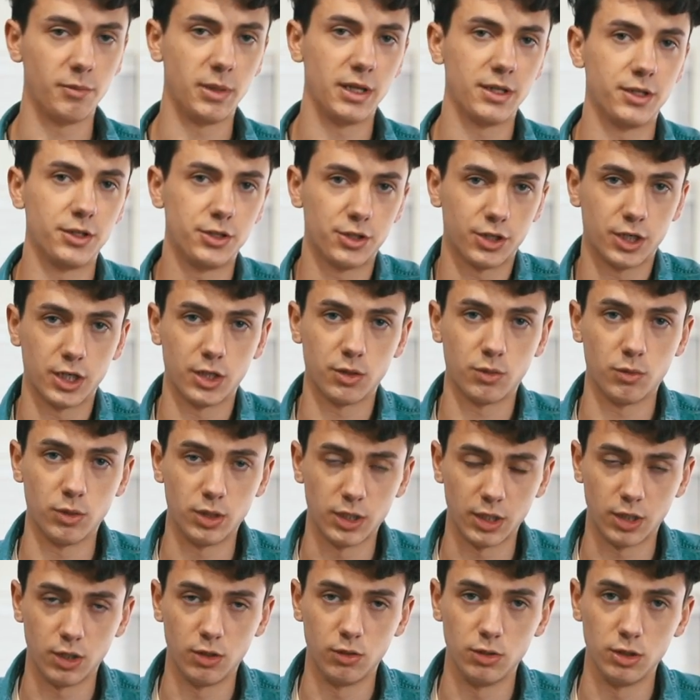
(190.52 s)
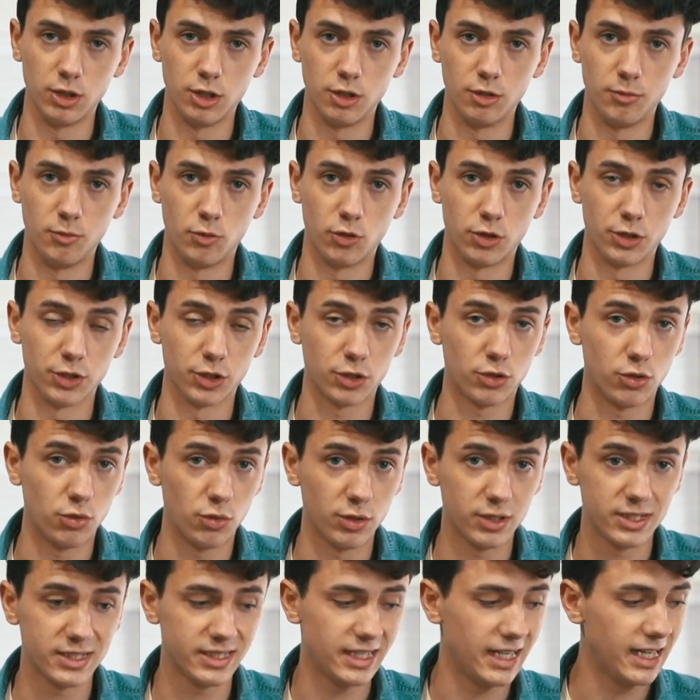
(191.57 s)
method, you're going to want to go a little more on the
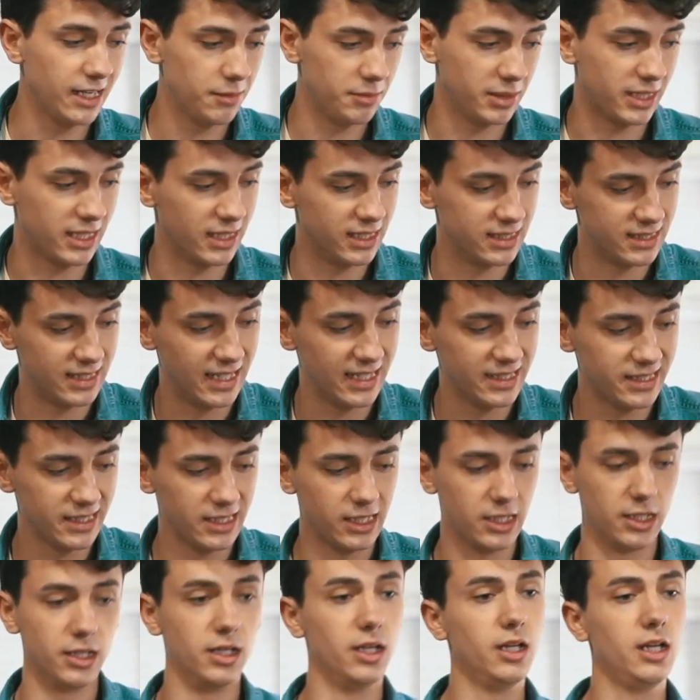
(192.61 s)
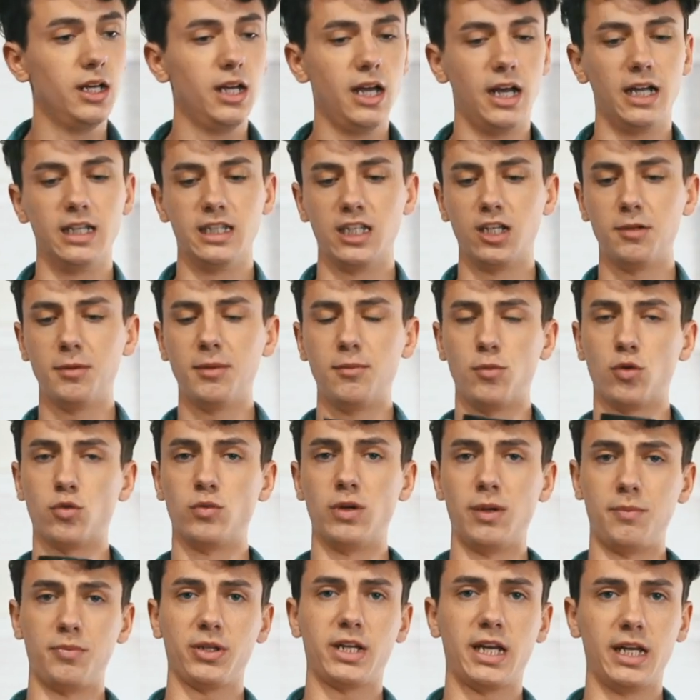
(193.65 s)
coarse side because that's going to a little bit more
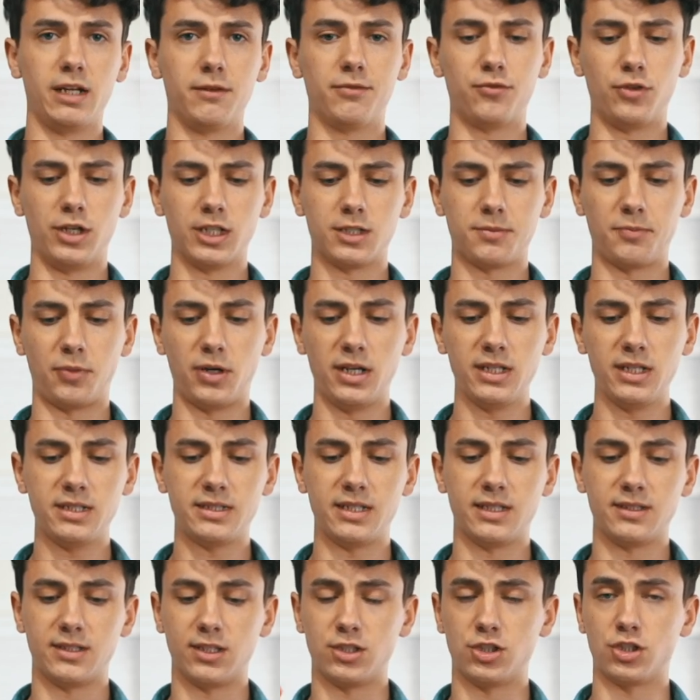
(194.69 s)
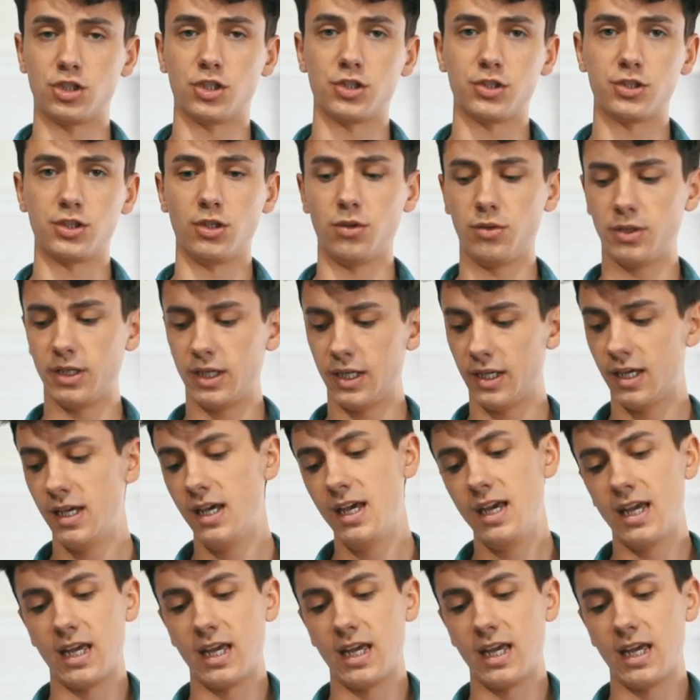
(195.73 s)
replicate a French press since it's just soaking.